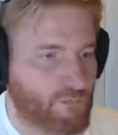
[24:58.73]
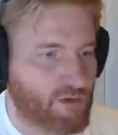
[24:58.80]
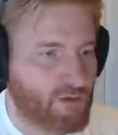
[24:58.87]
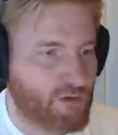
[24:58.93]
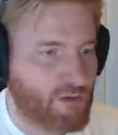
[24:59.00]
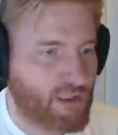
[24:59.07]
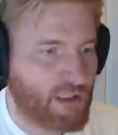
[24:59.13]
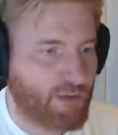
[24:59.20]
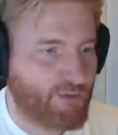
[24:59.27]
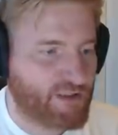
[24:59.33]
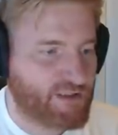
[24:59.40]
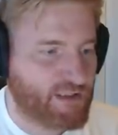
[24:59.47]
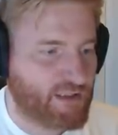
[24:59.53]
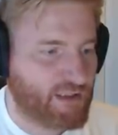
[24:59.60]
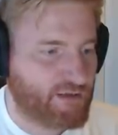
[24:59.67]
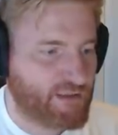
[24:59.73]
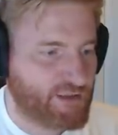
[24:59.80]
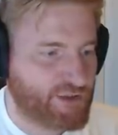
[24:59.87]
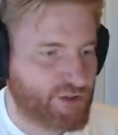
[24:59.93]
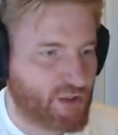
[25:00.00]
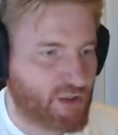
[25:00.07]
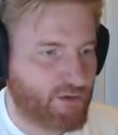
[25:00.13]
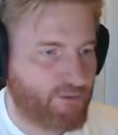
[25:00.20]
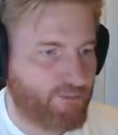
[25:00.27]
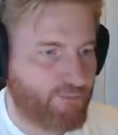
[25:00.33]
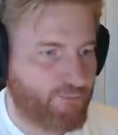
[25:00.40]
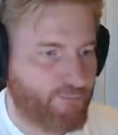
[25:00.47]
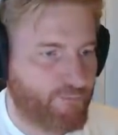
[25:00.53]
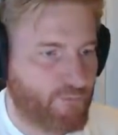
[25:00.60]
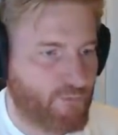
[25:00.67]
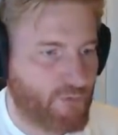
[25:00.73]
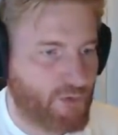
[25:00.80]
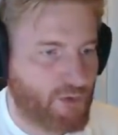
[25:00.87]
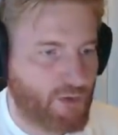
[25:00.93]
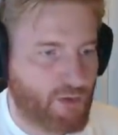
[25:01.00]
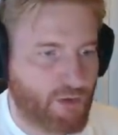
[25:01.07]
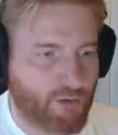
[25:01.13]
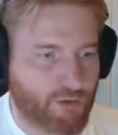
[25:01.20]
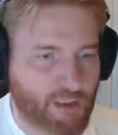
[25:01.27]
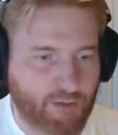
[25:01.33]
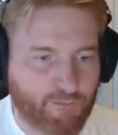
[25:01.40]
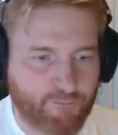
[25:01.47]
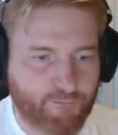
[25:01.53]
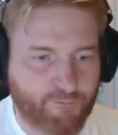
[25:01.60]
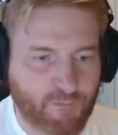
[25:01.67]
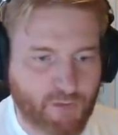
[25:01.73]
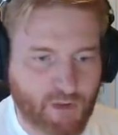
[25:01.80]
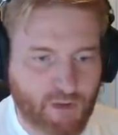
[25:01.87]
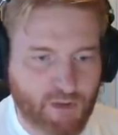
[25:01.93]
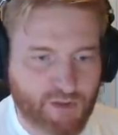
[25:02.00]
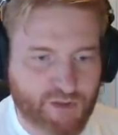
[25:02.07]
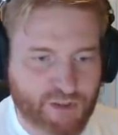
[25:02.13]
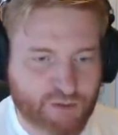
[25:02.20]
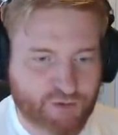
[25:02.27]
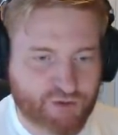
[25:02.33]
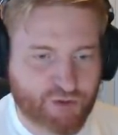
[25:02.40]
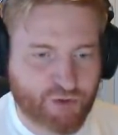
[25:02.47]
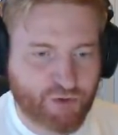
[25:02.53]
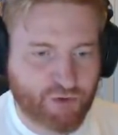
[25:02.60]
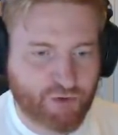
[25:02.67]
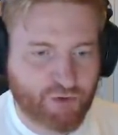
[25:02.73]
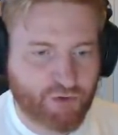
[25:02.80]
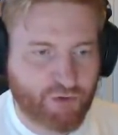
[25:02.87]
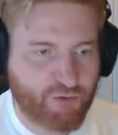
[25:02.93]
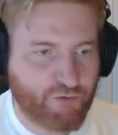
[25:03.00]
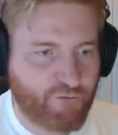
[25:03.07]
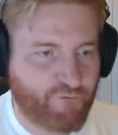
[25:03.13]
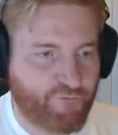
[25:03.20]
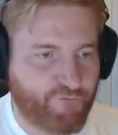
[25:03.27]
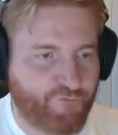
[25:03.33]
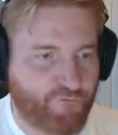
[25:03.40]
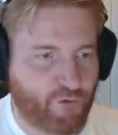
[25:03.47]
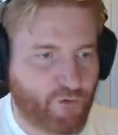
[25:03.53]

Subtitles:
And I'm not taking that shot. Okay, so turn 4